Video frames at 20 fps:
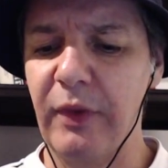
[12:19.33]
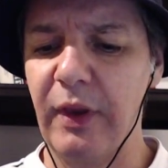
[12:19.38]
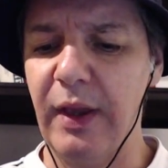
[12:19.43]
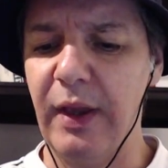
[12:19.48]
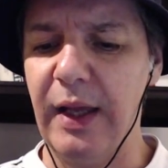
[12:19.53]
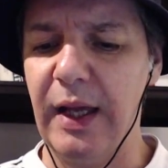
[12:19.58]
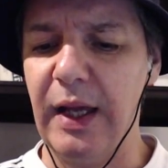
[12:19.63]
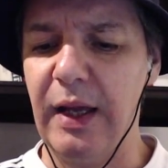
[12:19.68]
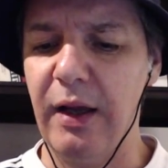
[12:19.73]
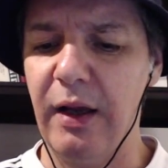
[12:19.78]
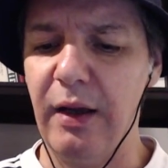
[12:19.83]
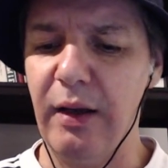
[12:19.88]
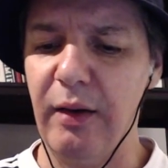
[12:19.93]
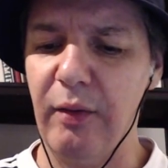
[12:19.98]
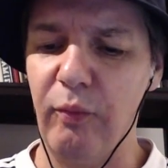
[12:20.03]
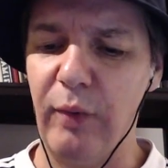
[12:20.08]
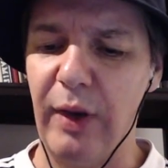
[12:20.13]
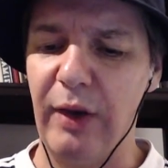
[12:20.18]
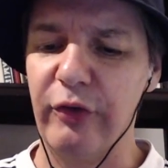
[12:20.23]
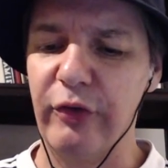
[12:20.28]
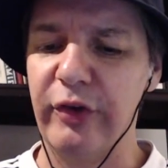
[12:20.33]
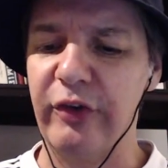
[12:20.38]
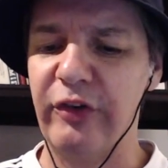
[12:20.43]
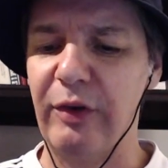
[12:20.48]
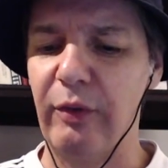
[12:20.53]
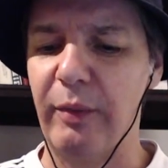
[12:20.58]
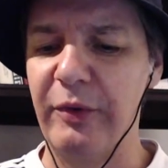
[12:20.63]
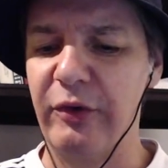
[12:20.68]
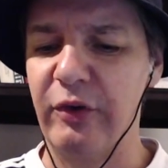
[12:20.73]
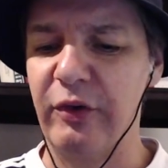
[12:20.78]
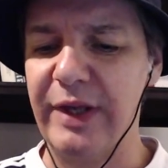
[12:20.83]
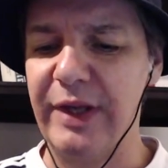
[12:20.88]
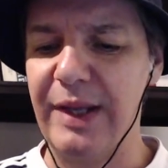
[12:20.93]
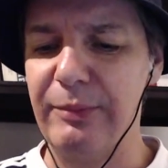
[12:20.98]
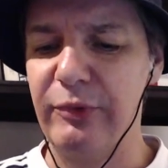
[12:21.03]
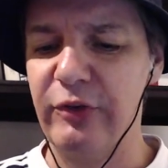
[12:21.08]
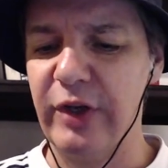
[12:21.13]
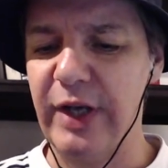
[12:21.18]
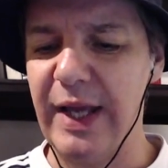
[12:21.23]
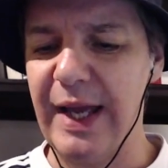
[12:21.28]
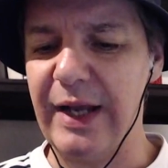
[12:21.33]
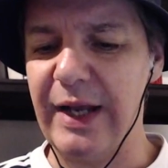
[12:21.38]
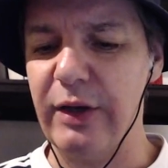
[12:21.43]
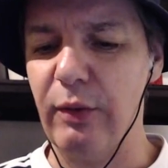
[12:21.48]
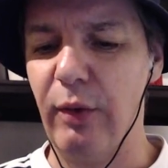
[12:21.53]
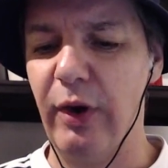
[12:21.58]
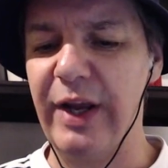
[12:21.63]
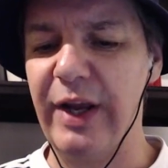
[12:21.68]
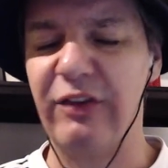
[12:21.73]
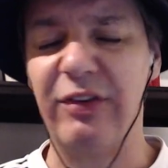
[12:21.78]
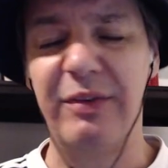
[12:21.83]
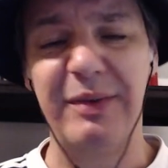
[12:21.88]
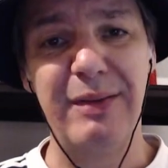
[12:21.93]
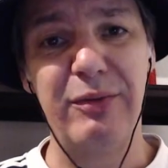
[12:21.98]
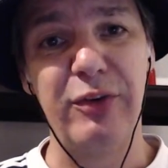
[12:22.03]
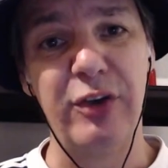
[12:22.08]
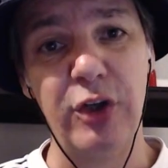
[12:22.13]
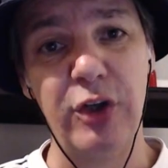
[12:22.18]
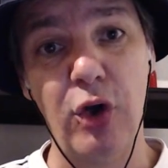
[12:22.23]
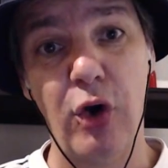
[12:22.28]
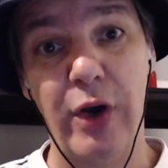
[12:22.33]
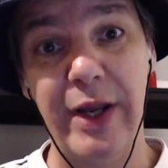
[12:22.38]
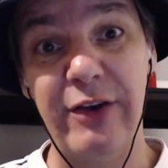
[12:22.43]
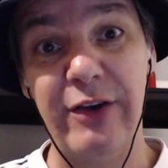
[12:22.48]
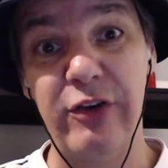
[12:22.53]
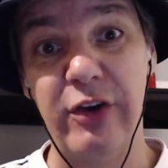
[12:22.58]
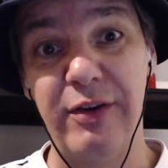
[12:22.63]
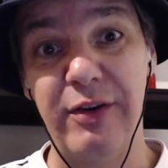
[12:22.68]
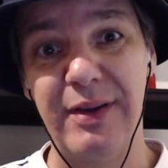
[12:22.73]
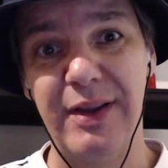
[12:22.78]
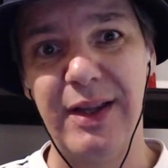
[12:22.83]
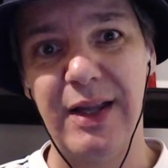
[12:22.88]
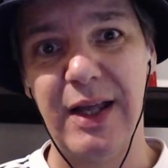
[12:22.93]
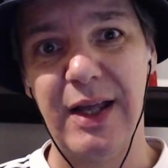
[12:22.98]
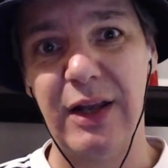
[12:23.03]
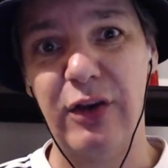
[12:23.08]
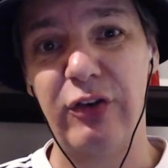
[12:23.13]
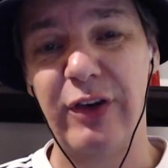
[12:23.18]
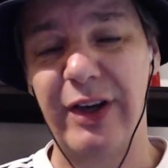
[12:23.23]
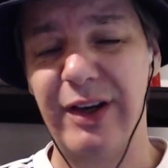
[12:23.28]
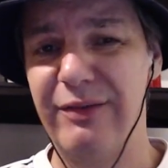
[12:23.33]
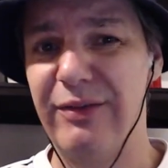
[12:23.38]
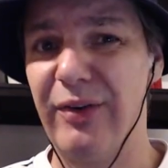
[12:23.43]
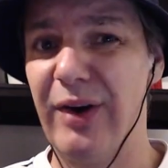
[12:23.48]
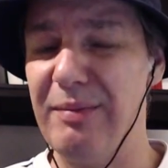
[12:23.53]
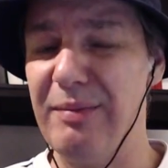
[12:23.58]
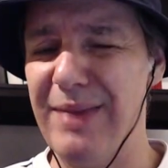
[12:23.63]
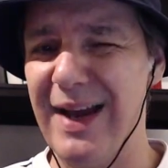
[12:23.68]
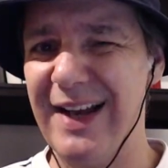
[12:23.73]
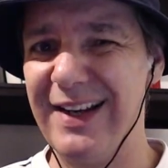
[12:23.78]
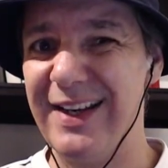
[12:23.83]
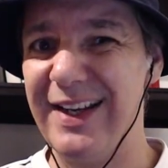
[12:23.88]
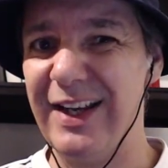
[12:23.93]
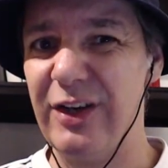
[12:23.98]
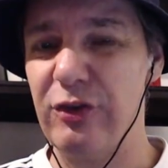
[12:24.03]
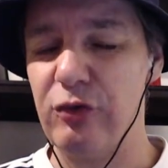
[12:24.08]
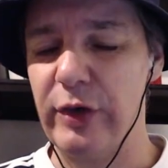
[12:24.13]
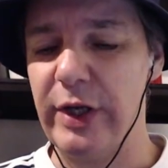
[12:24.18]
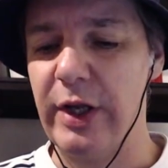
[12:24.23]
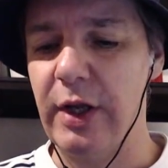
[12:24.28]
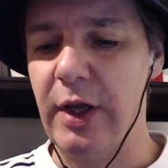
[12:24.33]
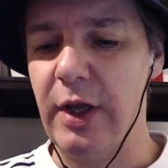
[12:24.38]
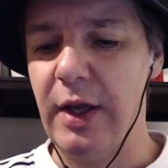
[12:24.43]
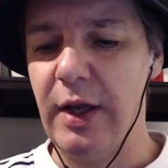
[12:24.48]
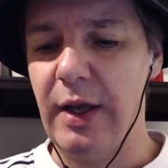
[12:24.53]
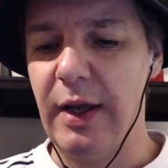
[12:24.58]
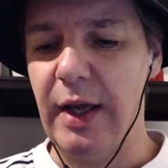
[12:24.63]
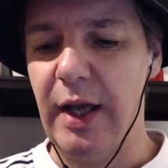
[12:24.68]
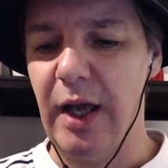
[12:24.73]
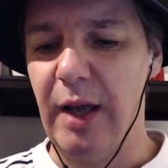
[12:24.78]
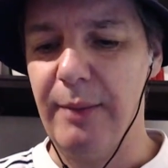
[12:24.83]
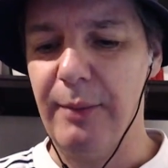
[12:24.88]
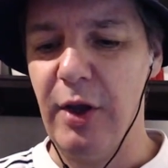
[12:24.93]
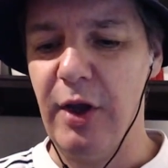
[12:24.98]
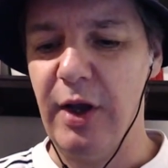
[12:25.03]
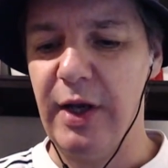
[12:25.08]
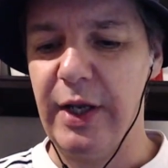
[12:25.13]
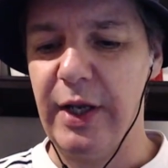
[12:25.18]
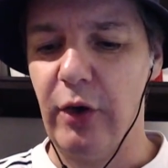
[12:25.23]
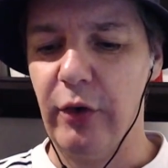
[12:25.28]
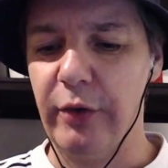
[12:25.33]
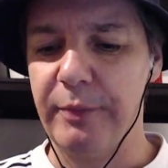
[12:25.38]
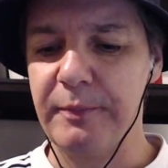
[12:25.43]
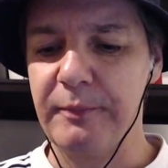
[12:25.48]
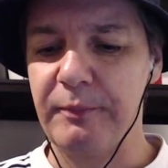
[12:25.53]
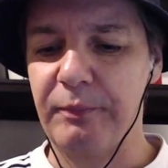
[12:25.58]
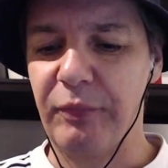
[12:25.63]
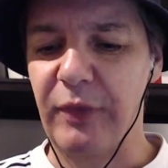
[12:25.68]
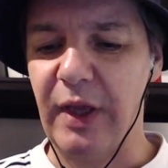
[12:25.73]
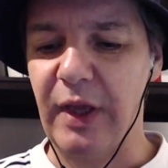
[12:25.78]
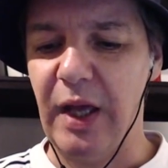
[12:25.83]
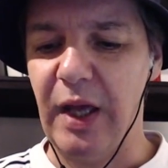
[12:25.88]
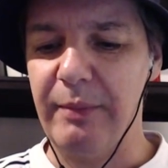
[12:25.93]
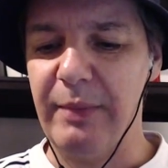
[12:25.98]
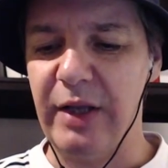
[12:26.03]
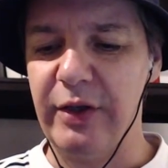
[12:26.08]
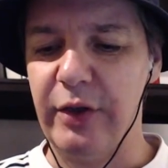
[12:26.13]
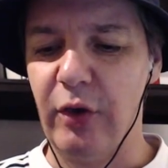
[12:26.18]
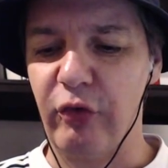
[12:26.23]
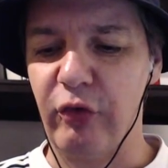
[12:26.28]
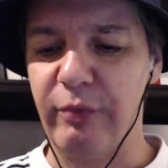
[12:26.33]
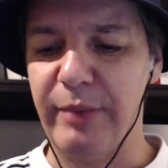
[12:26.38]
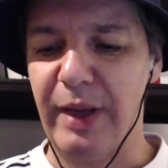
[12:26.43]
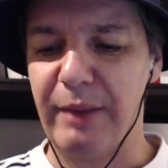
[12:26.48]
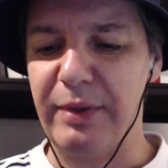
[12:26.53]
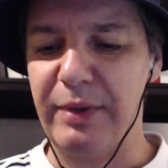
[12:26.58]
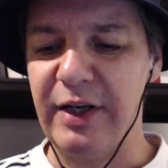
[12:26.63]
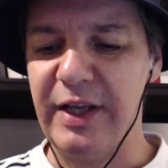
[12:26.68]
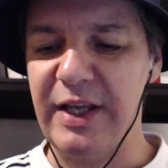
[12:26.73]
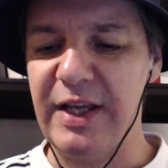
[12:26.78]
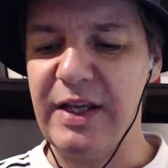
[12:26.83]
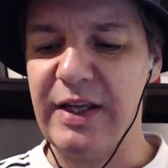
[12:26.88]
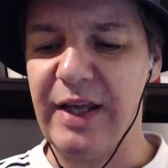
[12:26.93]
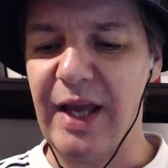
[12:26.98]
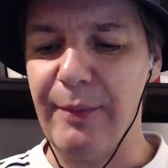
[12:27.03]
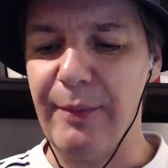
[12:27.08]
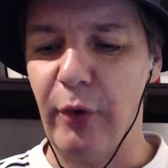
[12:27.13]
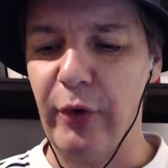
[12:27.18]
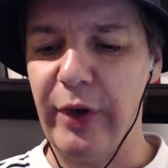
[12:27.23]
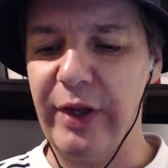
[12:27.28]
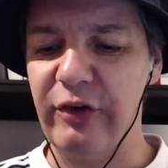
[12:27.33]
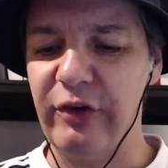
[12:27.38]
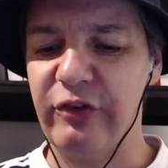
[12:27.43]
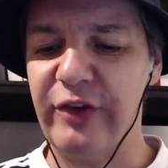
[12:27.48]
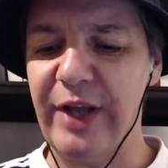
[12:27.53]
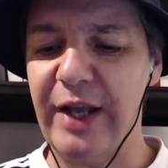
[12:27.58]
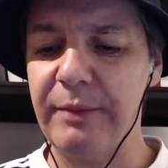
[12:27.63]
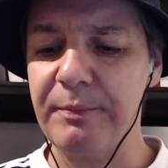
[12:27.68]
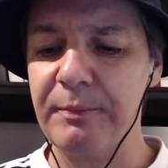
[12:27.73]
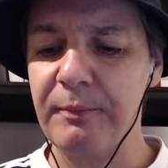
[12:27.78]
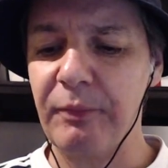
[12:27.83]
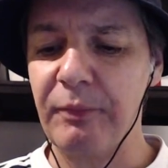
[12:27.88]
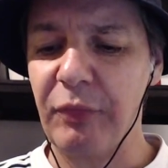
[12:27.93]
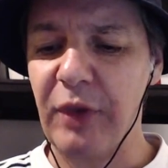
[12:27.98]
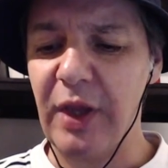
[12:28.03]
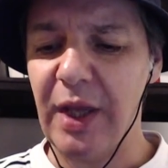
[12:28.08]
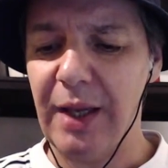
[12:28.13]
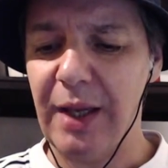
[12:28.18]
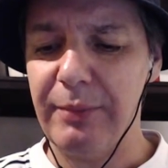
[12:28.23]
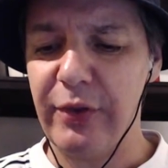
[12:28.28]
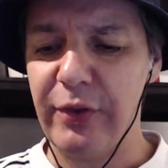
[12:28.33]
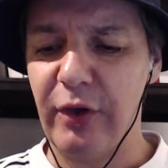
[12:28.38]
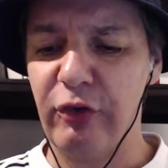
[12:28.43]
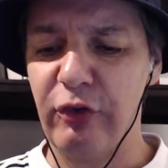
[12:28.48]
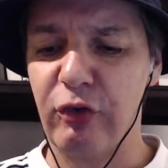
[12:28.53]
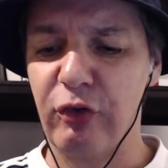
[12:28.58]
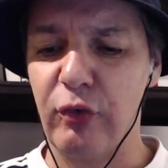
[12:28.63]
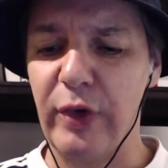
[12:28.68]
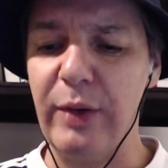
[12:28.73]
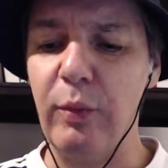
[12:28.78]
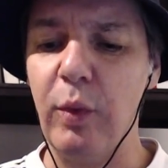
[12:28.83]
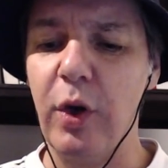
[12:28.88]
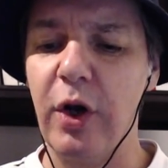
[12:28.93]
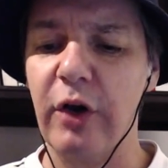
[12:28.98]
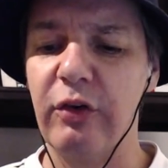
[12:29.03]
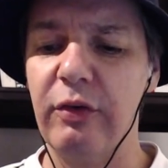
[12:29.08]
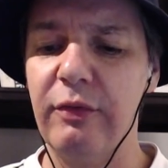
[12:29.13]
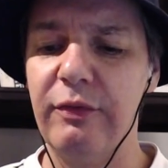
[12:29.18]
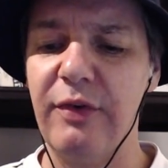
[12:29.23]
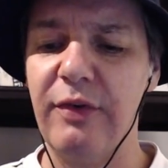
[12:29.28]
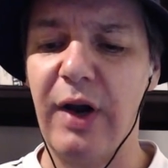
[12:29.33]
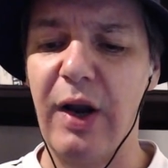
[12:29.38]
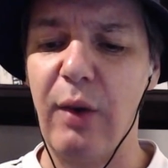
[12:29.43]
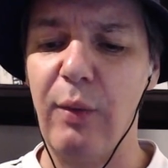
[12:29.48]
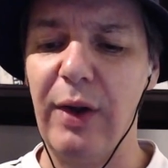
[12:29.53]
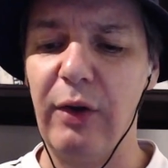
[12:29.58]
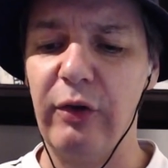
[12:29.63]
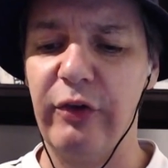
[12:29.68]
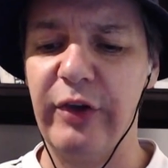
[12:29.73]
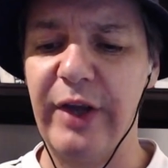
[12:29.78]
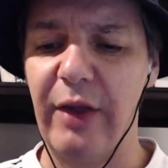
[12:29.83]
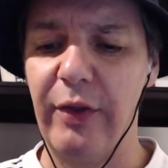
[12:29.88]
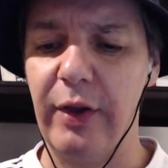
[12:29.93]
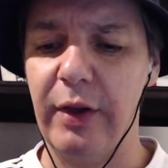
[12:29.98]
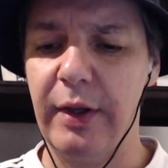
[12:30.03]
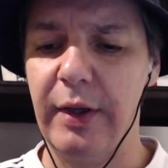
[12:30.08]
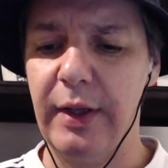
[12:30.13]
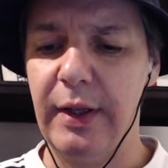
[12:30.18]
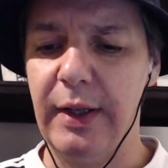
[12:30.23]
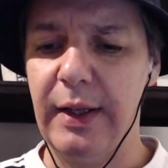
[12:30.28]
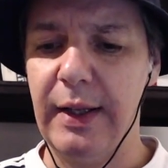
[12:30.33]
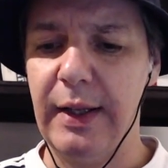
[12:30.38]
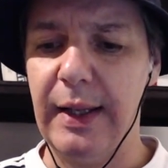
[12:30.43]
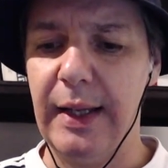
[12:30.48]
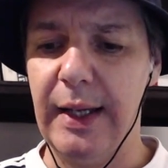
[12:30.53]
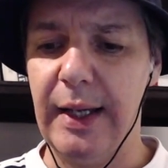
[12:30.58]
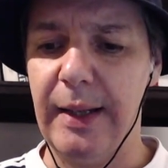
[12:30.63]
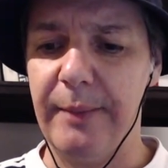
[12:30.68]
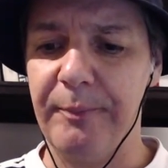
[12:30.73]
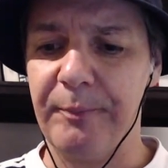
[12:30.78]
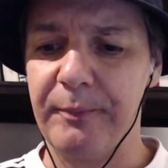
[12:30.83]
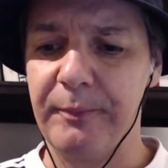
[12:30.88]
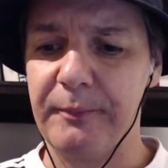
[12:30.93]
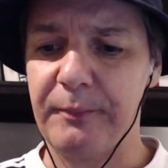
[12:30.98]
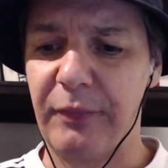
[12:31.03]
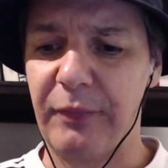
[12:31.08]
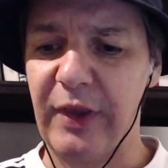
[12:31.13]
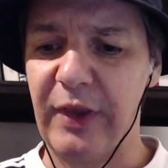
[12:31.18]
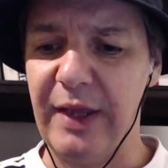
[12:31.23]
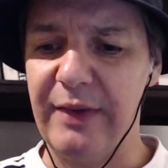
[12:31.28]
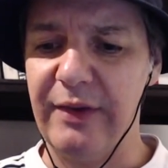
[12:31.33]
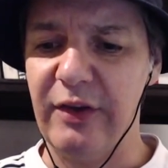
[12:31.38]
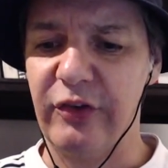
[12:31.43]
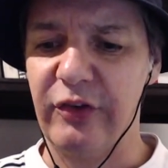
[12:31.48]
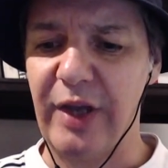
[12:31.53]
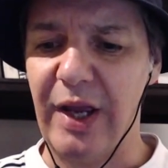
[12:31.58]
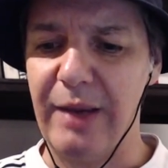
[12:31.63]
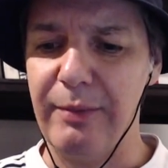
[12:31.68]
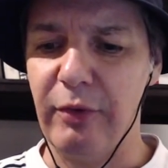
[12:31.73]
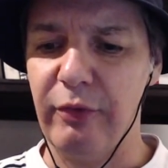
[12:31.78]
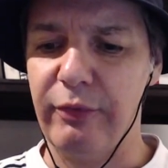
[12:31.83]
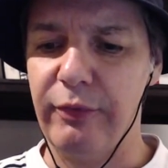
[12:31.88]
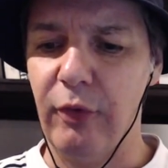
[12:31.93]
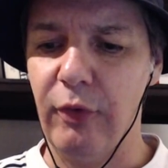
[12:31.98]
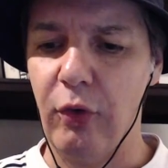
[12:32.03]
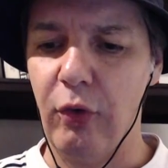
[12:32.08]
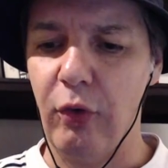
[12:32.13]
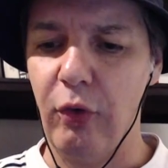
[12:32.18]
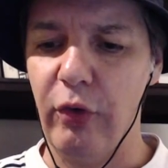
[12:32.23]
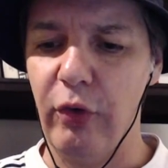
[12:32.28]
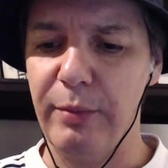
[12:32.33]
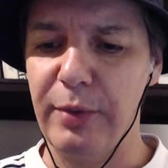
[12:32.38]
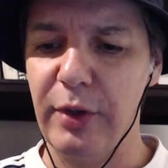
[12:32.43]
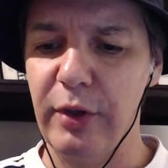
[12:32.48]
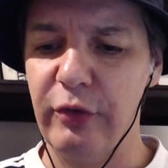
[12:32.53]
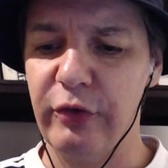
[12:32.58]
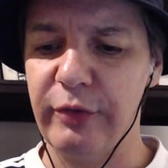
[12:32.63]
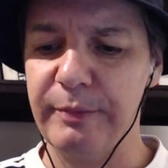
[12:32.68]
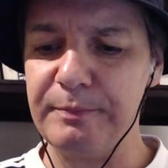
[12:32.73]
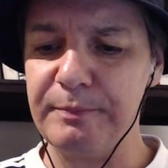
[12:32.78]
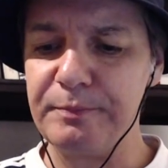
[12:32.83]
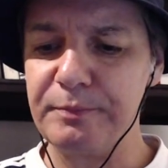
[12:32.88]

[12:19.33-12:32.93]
I was going to say Robinson, Gibson, and Ioane. Gibson got injured. Looks like a very bad knee injury early on, and Dalton Papiali'i came on instead. But those 3 worked very well together in this game for the Blues.